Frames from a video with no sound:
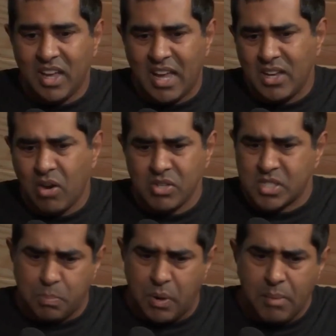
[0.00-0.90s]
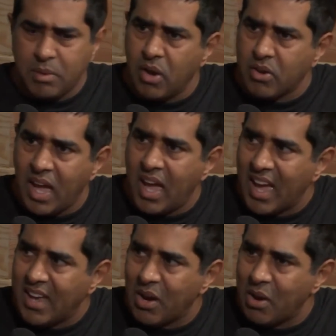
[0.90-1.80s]
know it's probably
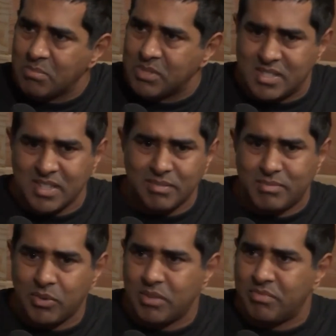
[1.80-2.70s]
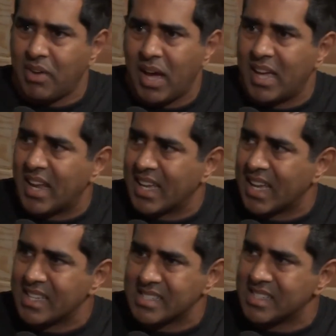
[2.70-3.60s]
okay. I know I'm still doing fine, I
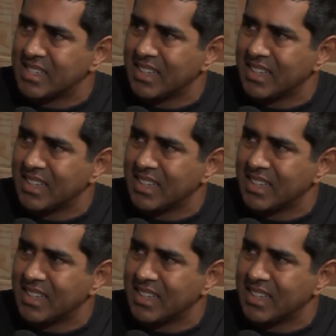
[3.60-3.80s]
guess.